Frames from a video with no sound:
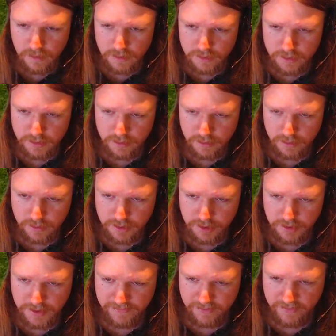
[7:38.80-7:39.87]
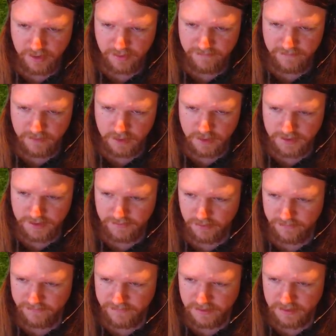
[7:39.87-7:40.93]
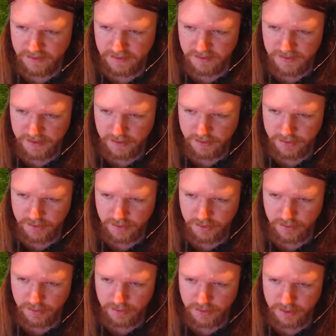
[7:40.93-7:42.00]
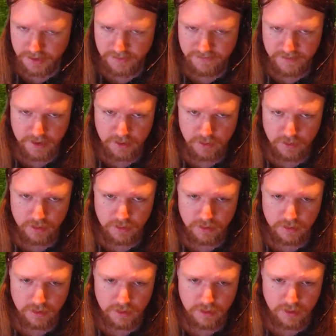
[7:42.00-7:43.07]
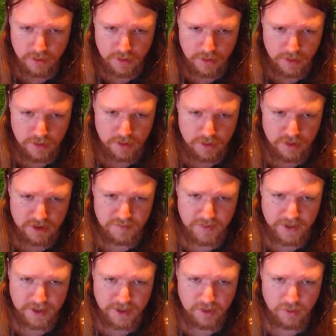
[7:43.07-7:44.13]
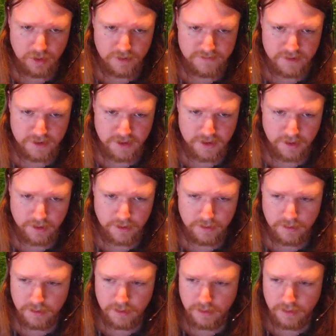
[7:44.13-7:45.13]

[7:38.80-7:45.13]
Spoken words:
You don't have any first level offensive spells, do you? Just have that one. Let's back you up.